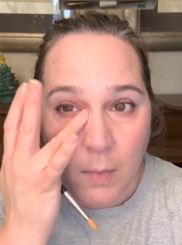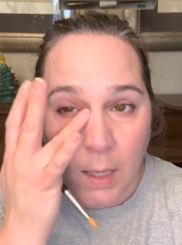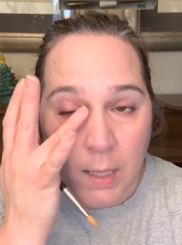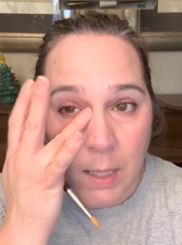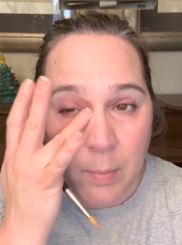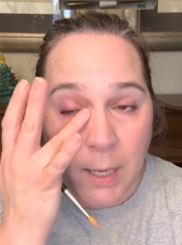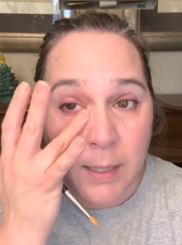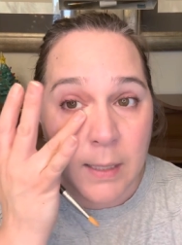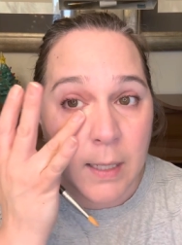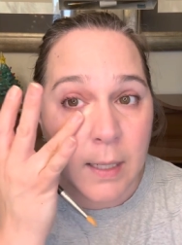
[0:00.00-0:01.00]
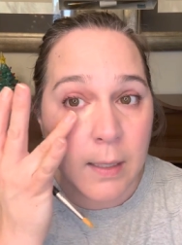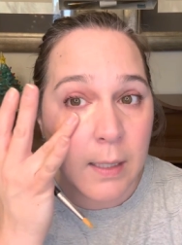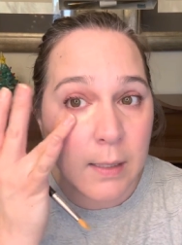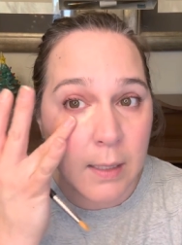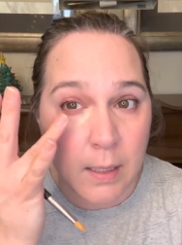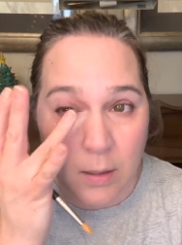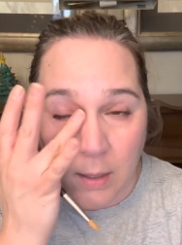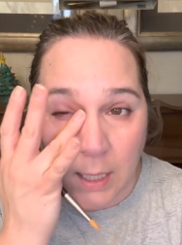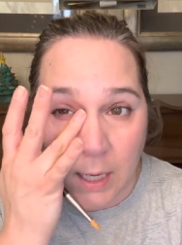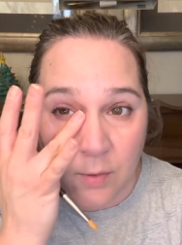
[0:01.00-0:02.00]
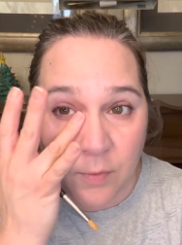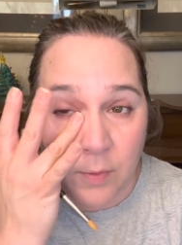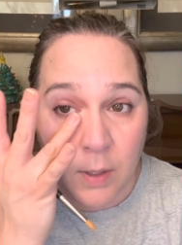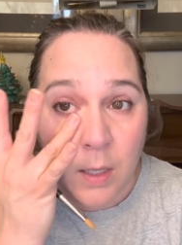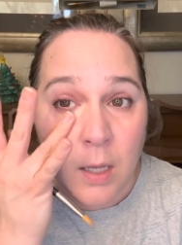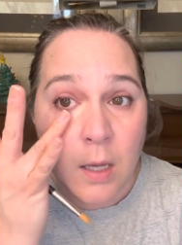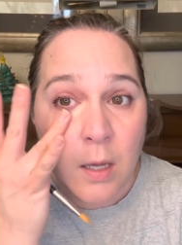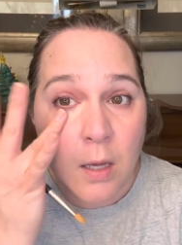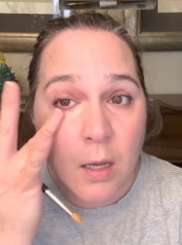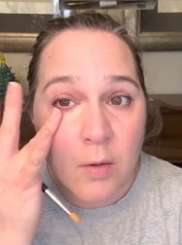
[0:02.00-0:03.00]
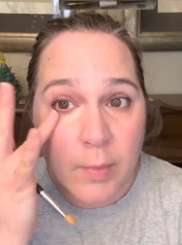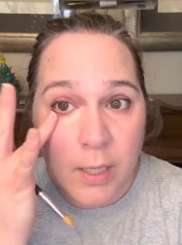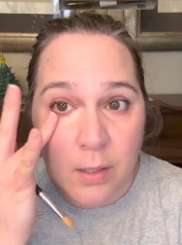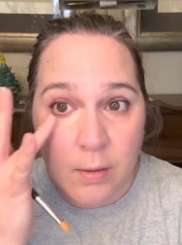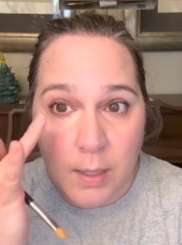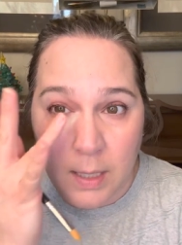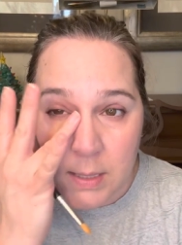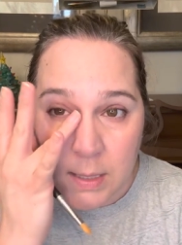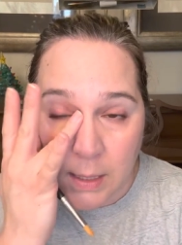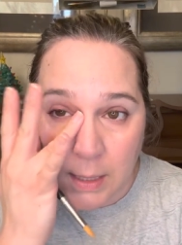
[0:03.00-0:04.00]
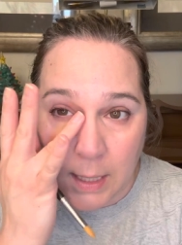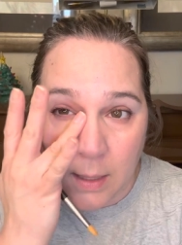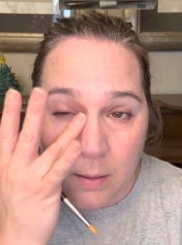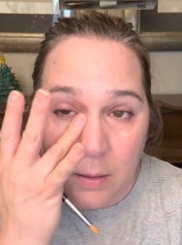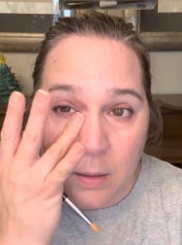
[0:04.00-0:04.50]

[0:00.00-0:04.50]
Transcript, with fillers: And I pat that on like the inner half of my under eyes like that.